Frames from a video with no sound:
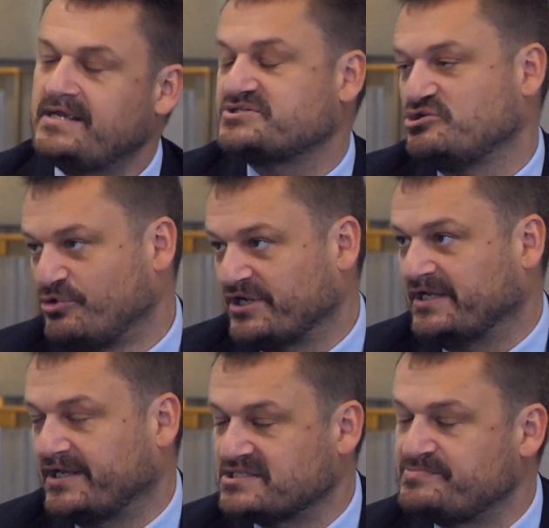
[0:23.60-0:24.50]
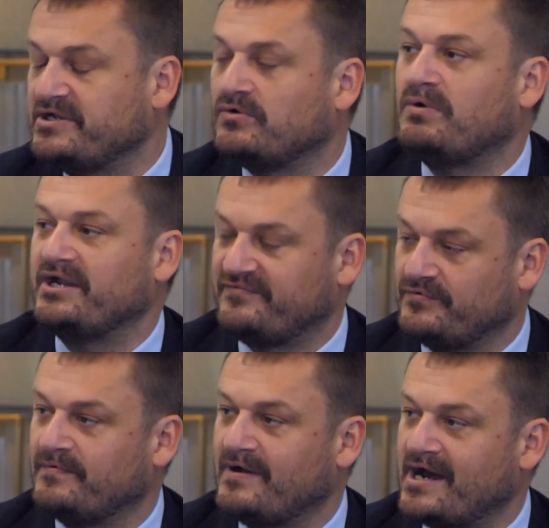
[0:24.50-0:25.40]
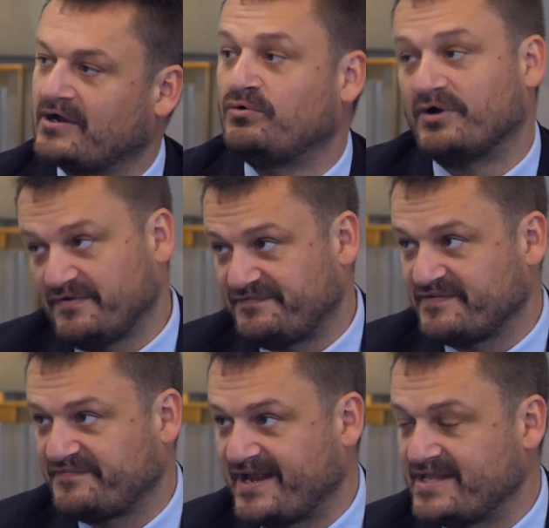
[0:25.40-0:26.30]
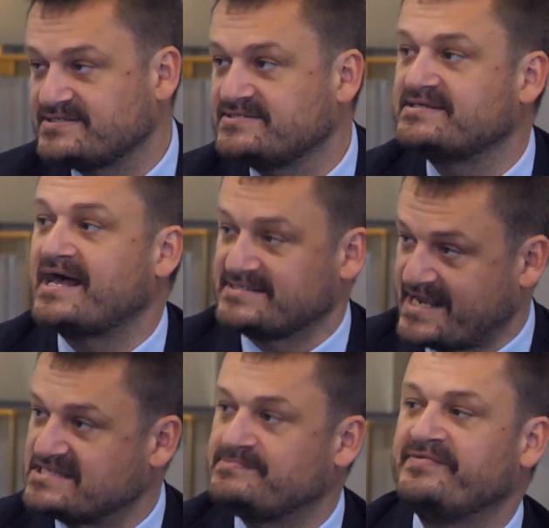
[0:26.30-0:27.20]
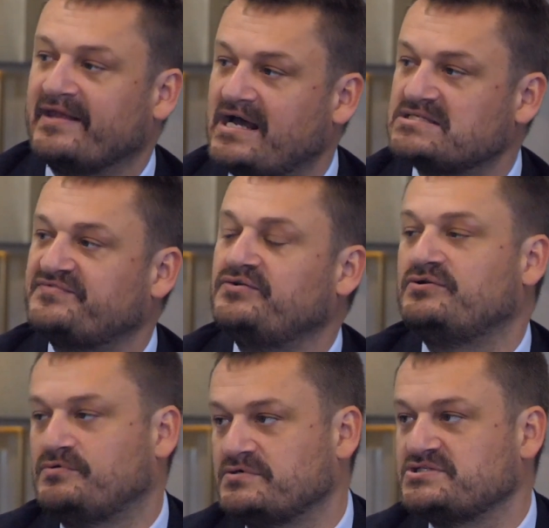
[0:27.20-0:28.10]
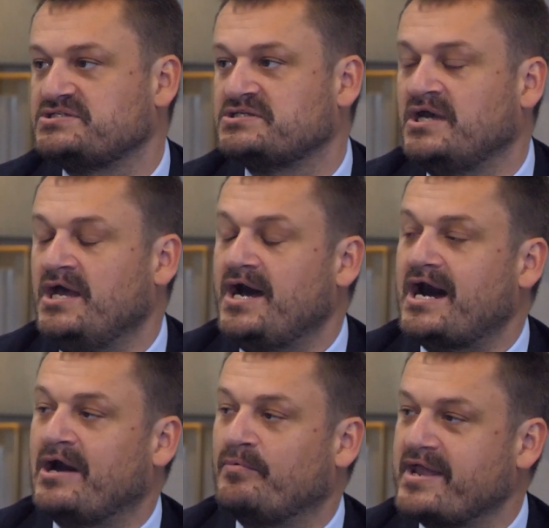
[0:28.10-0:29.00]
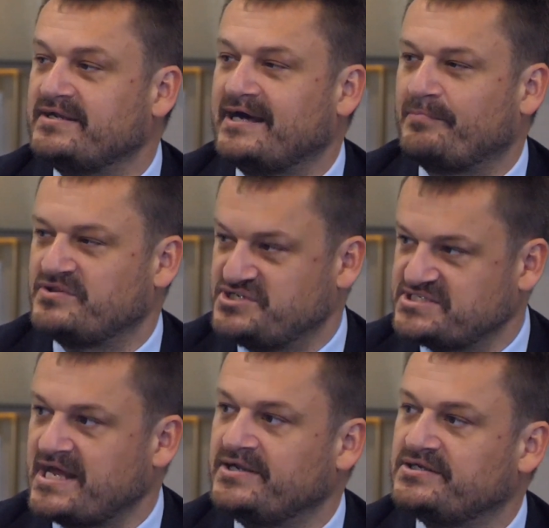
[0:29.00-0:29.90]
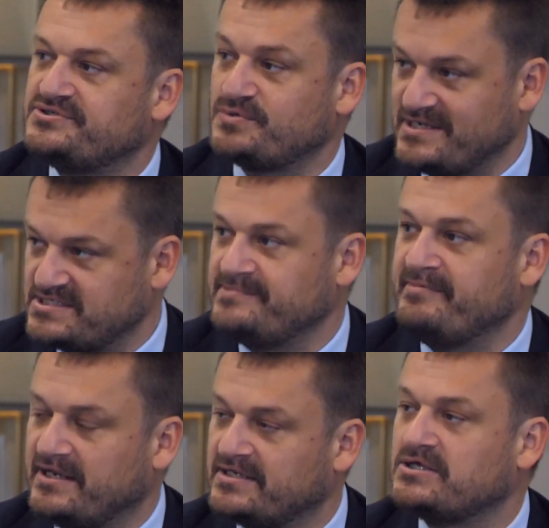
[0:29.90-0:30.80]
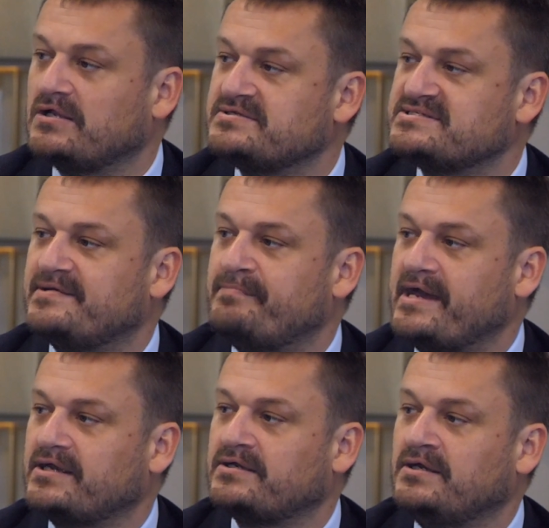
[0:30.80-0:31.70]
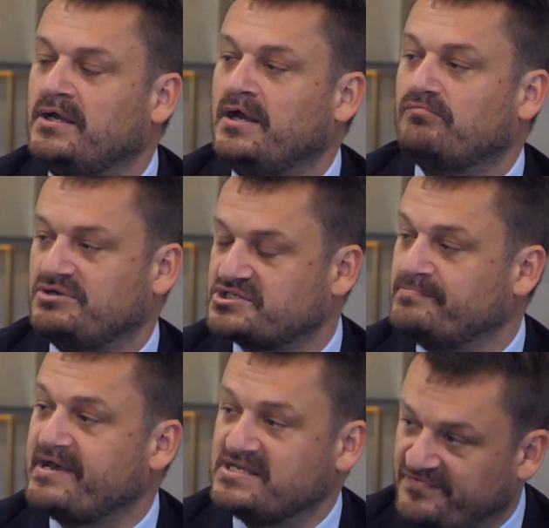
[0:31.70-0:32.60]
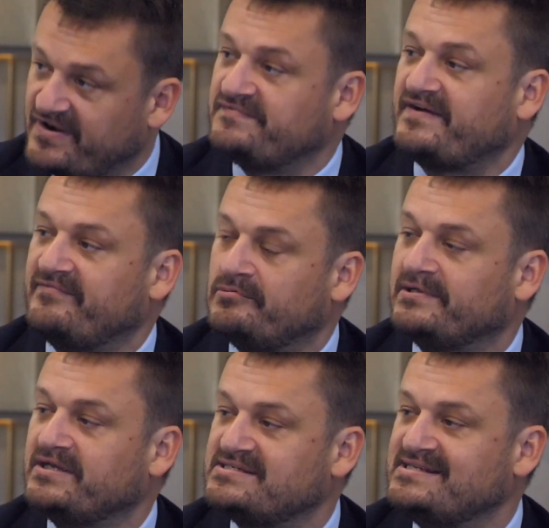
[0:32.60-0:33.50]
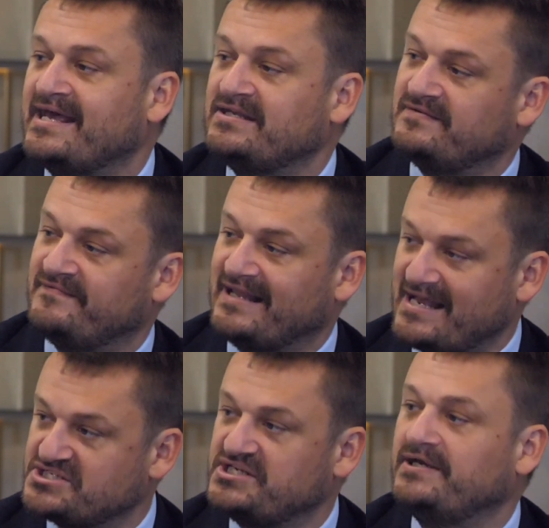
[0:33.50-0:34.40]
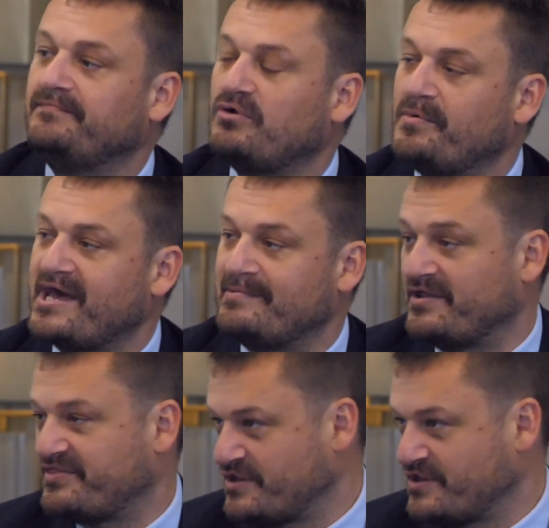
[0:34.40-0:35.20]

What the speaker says: Yes, good morning, Nick. It's been a wonderful quarter for the finances, as it has been the last few quarters. We ended up with just under $20 million in the bank, which compares very favourably to the end of last year, where we had about